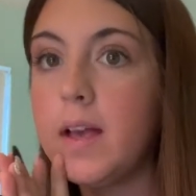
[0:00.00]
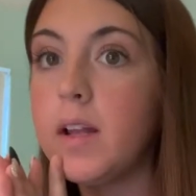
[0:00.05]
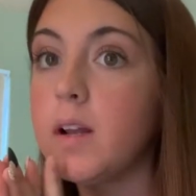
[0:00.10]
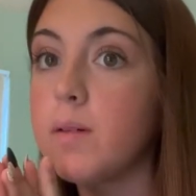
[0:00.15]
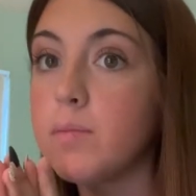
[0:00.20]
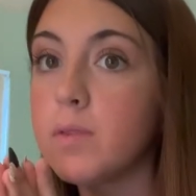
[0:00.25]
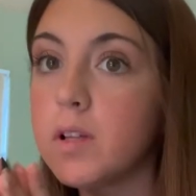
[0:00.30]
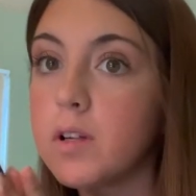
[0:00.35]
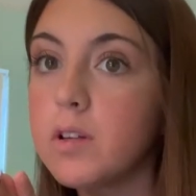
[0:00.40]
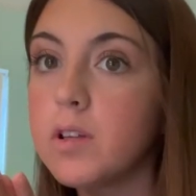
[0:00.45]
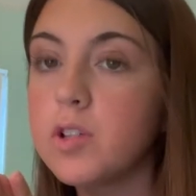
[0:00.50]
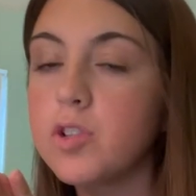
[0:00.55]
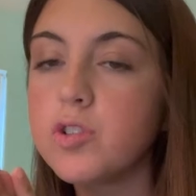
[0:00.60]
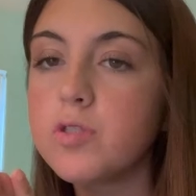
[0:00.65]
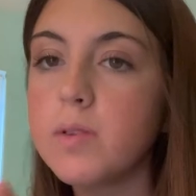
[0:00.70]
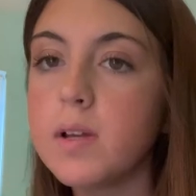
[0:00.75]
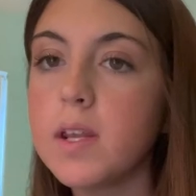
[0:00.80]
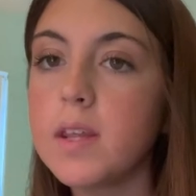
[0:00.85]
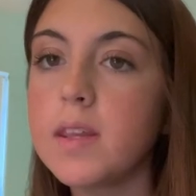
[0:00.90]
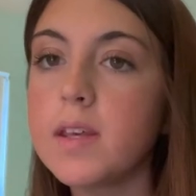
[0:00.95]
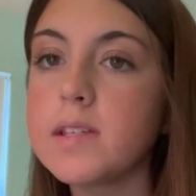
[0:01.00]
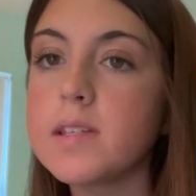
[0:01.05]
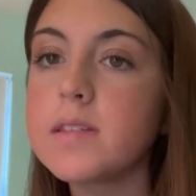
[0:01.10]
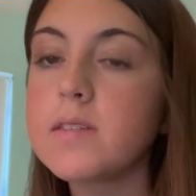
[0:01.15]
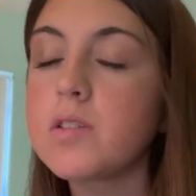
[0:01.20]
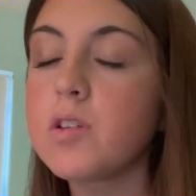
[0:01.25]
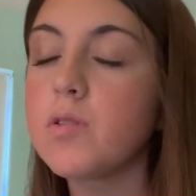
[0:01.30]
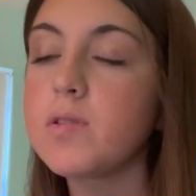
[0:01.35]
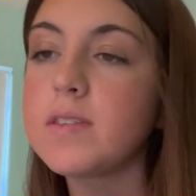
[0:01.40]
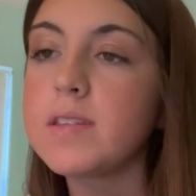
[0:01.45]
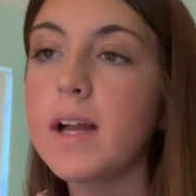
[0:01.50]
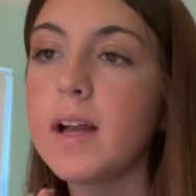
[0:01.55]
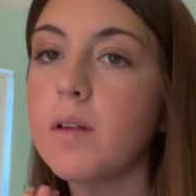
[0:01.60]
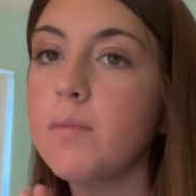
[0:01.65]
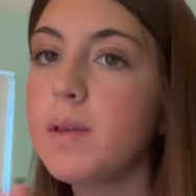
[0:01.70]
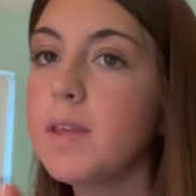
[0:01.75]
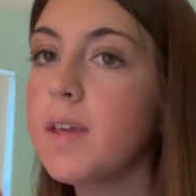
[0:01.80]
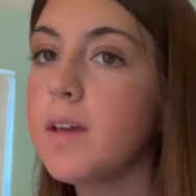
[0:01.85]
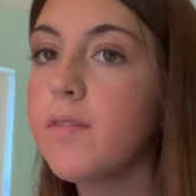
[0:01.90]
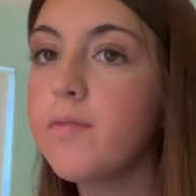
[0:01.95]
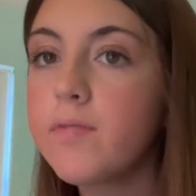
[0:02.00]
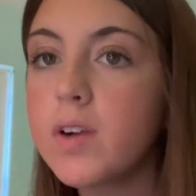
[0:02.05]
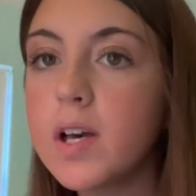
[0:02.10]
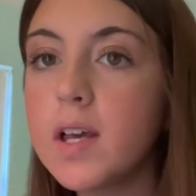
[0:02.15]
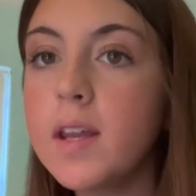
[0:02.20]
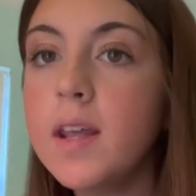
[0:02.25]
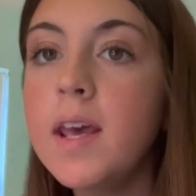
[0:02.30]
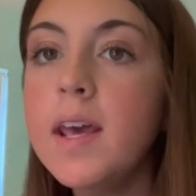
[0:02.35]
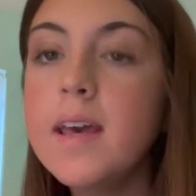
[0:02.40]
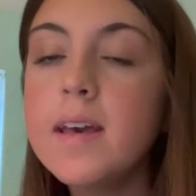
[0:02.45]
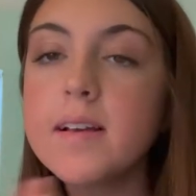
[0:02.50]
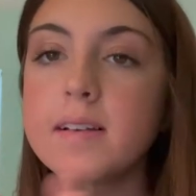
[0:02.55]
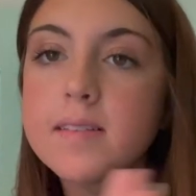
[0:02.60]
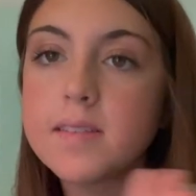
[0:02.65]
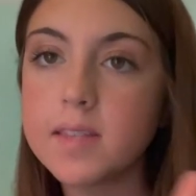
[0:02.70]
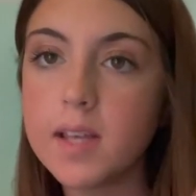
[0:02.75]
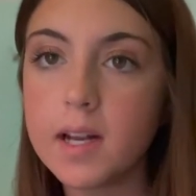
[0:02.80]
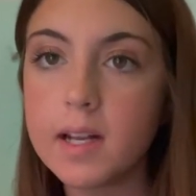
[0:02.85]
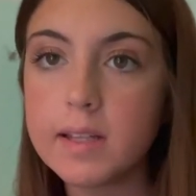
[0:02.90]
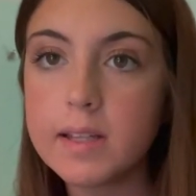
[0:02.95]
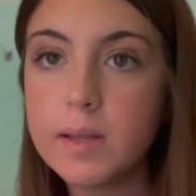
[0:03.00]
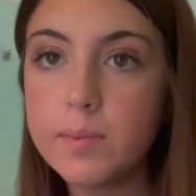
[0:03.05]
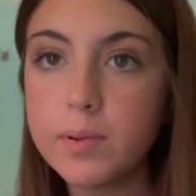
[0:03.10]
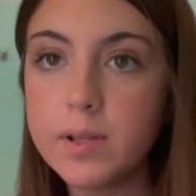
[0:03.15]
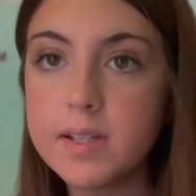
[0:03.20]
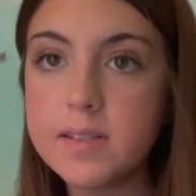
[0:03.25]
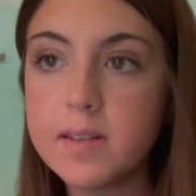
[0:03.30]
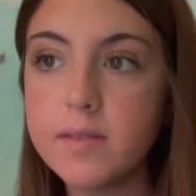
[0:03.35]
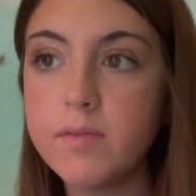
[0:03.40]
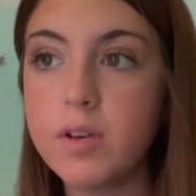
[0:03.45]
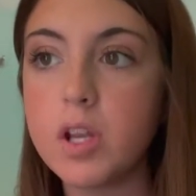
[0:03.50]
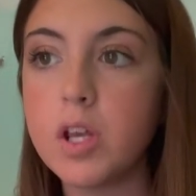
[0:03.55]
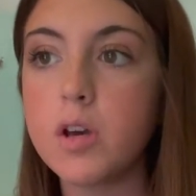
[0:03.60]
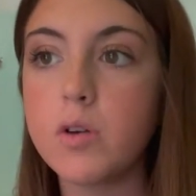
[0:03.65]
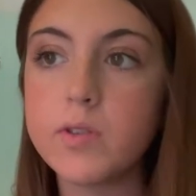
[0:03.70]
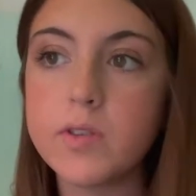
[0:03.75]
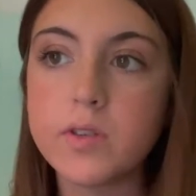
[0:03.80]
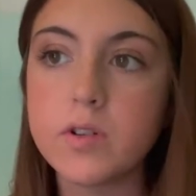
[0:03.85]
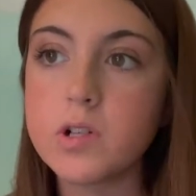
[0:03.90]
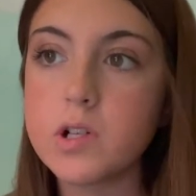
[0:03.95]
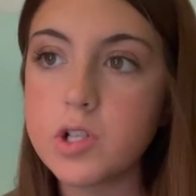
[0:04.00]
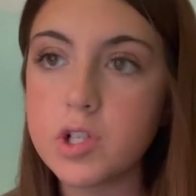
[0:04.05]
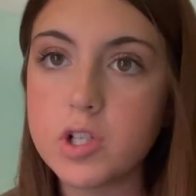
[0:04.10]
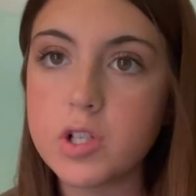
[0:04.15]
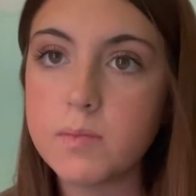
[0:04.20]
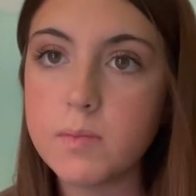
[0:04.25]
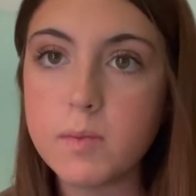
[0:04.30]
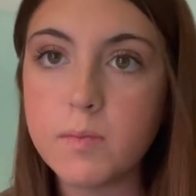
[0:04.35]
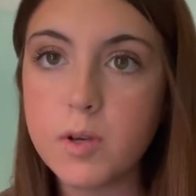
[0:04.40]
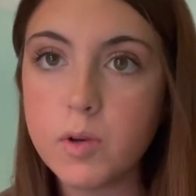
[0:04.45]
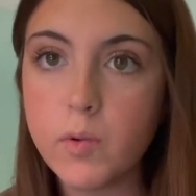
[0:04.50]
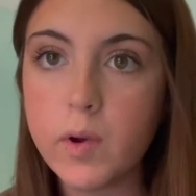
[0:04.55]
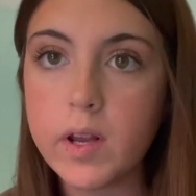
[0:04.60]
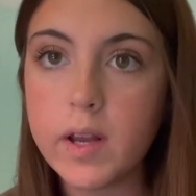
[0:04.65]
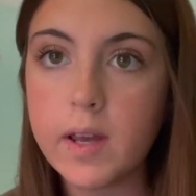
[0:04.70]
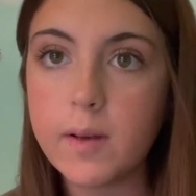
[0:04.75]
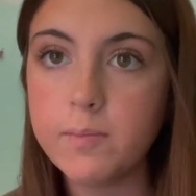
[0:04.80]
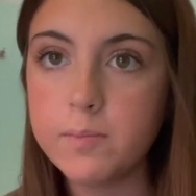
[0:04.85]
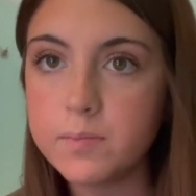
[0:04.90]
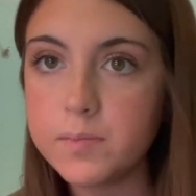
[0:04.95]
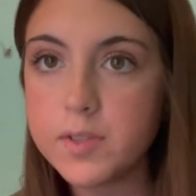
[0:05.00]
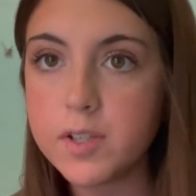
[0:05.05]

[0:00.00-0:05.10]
And I'm literally just reading this, so it's not gonna be like a fun, aesthetically pleasing video. It's literally just gonna be me reading.